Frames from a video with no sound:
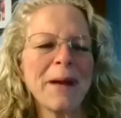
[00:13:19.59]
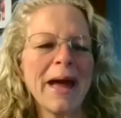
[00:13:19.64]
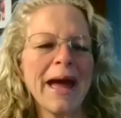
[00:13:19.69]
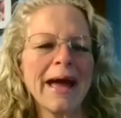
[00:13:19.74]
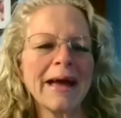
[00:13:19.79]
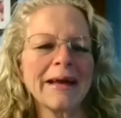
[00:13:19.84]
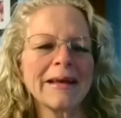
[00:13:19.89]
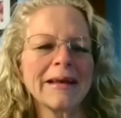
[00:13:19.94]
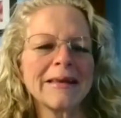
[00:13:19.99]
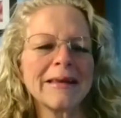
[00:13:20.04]

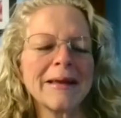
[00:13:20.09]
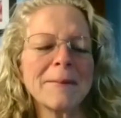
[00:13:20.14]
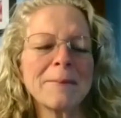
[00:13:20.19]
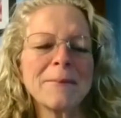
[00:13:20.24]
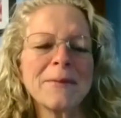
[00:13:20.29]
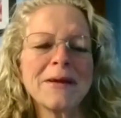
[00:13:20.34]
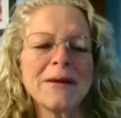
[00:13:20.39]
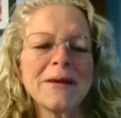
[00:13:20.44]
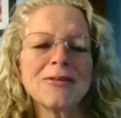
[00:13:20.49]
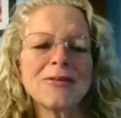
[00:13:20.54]
back to them,
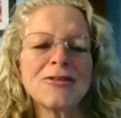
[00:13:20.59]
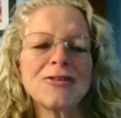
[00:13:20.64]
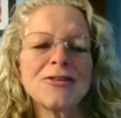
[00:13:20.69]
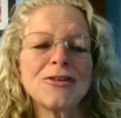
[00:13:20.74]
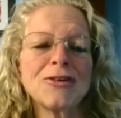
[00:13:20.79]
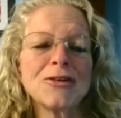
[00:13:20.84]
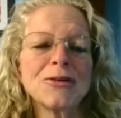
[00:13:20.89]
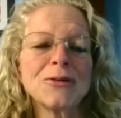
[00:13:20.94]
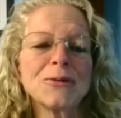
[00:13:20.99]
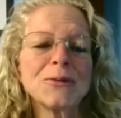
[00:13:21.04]
because
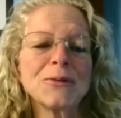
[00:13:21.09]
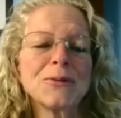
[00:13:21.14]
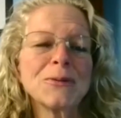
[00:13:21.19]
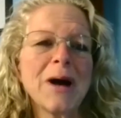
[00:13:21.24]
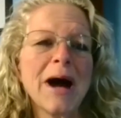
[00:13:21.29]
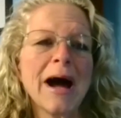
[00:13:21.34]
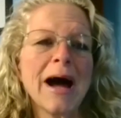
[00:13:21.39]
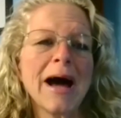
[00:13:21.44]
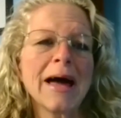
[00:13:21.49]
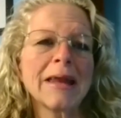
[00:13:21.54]
you
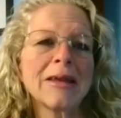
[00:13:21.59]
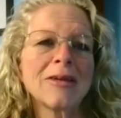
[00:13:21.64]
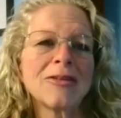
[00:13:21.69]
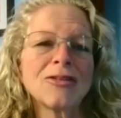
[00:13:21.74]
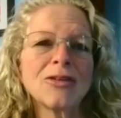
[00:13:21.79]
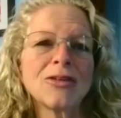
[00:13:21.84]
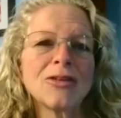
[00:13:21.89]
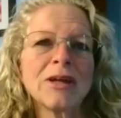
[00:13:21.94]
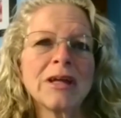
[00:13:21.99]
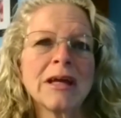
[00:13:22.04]

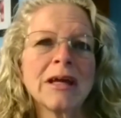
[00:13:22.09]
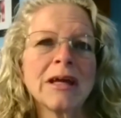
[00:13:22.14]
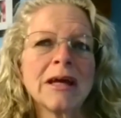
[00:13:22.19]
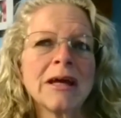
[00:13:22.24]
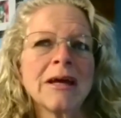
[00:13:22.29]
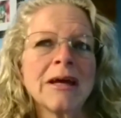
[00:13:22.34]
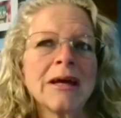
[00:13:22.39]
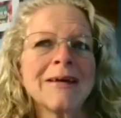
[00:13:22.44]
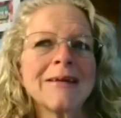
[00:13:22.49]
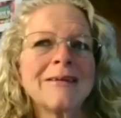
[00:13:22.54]
honestly
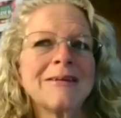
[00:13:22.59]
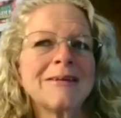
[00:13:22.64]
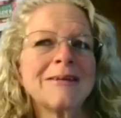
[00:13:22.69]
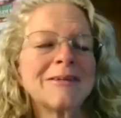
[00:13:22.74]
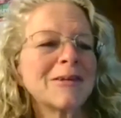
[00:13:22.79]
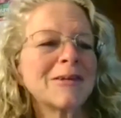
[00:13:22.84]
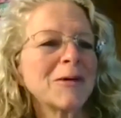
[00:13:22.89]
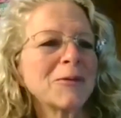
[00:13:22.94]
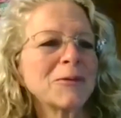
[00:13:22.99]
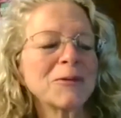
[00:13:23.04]

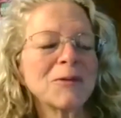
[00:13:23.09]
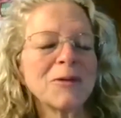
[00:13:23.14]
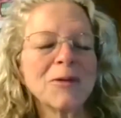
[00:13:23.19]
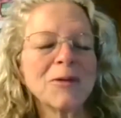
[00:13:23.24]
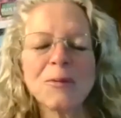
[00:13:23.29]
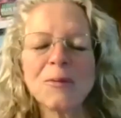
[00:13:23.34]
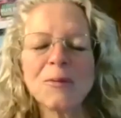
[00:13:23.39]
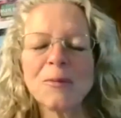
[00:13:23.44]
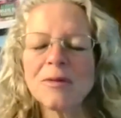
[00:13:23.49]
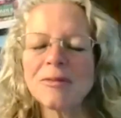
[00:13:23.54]
don't
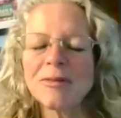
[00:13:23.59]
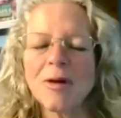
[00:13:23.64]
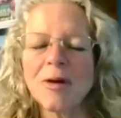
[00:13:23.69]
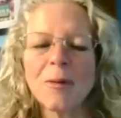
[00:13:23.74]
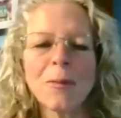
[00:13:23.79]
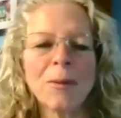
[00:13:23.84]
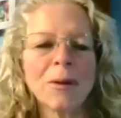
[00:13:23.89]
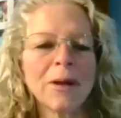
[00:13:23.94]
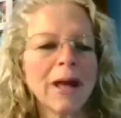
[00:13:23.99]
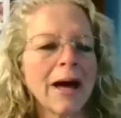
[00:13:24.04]
know what's
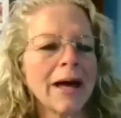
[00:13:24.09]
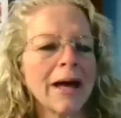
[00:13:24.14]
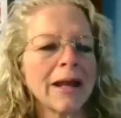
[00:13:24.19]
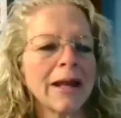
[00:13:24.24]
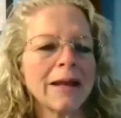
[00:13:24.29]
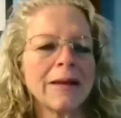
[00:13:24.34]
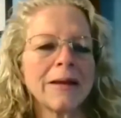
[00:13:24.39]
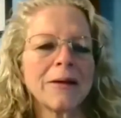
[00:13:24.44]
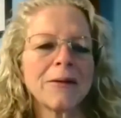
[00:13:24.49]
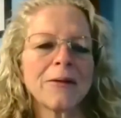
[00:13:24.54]
going on
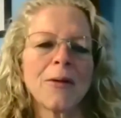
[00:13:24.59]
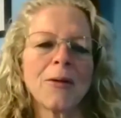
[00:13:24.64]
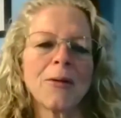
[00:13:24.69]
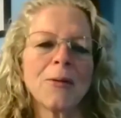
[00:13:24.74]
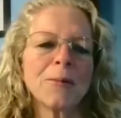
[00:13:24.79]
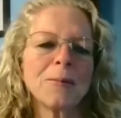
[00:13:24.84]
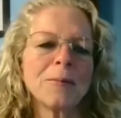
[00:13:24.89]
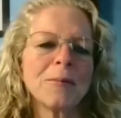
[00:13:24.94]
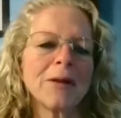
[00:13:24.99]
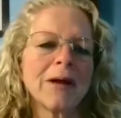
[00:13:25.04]
in their
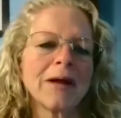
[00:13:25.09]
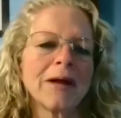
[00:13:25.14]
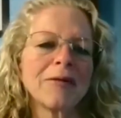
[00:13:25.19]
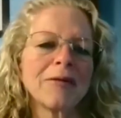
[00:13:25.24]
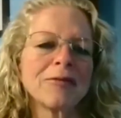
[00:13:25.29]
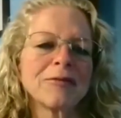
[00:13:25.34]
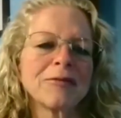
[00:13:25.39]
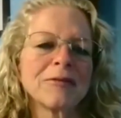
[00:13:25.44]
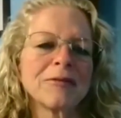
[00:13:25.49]
home life.